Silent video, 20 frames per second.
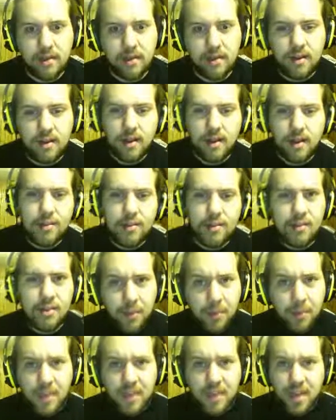But he's a
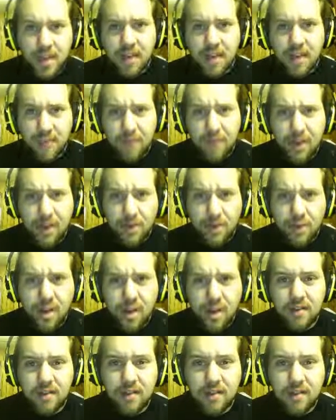big giant fucking whale.
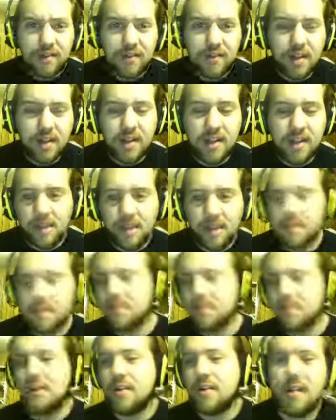He'll fucking kill you
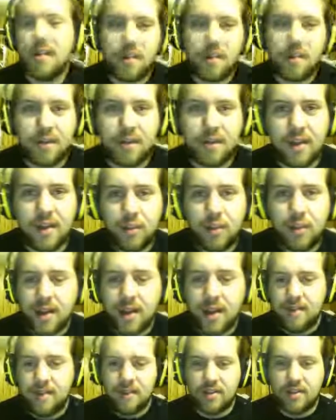with all that weight. If
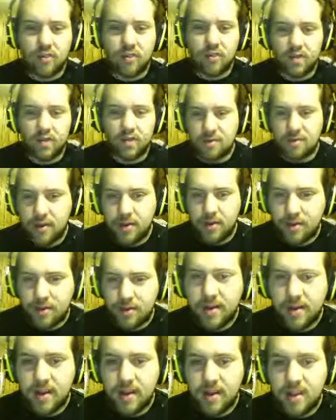he has water spout, he'll
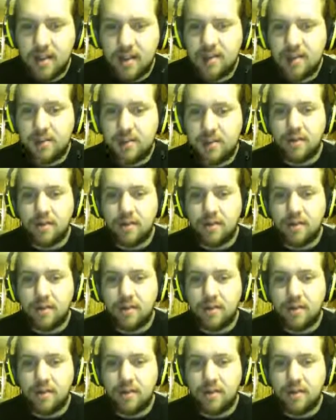fucking kill you.